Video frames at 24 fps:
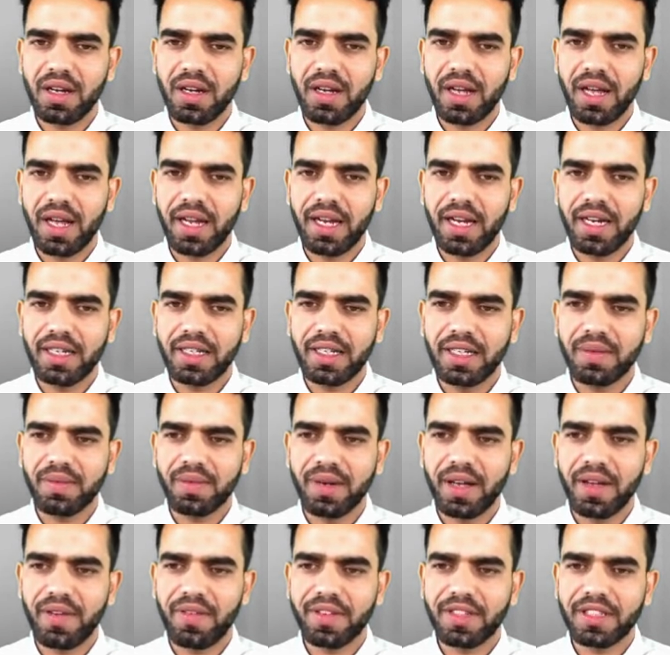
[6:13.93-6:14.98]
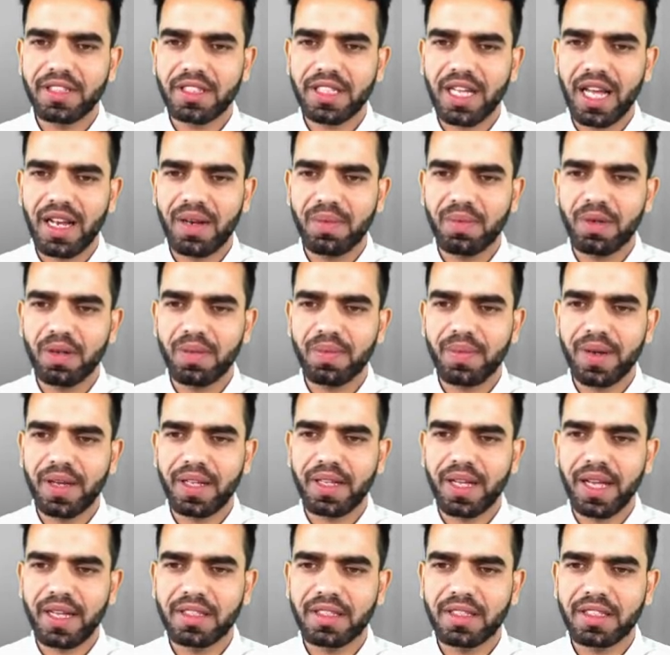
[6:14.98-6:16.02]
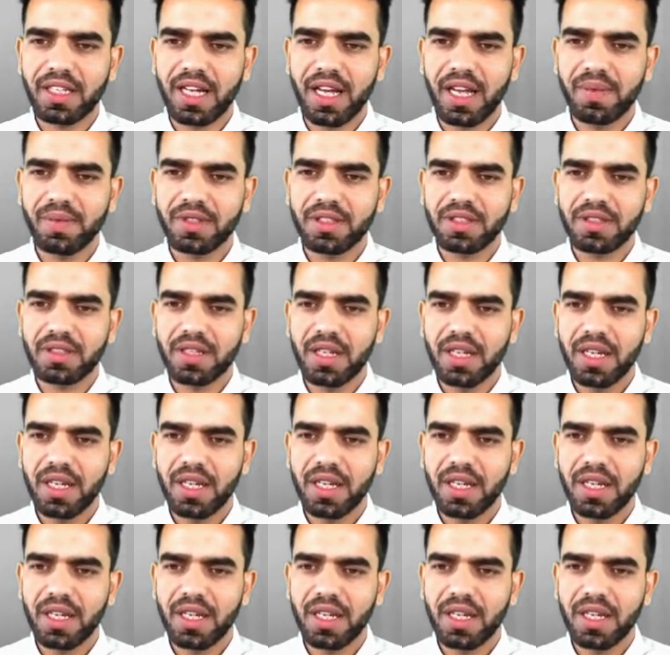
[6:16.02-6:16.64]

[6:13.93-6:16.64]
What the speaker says: which is helped by the enzymes,